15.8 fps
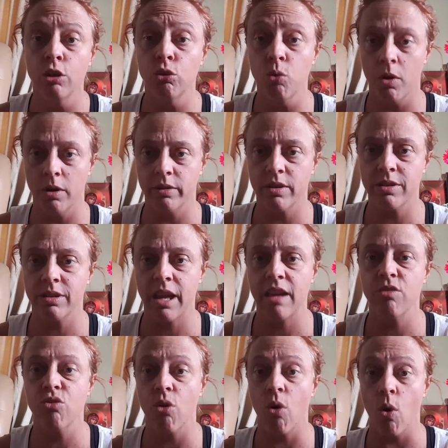to
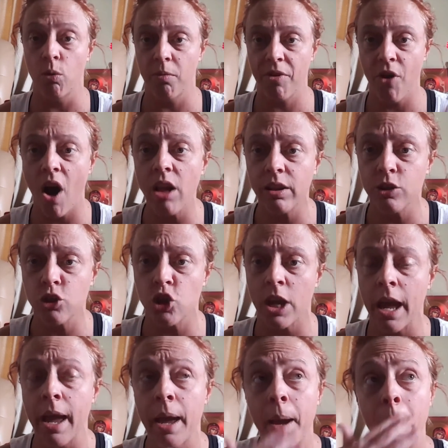understand your own
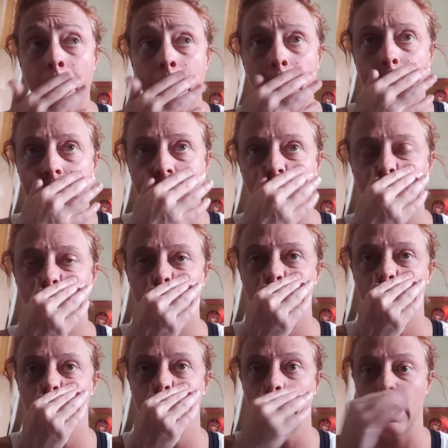mythology.
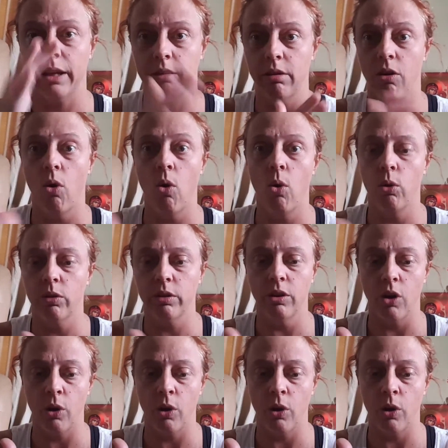Like the whole,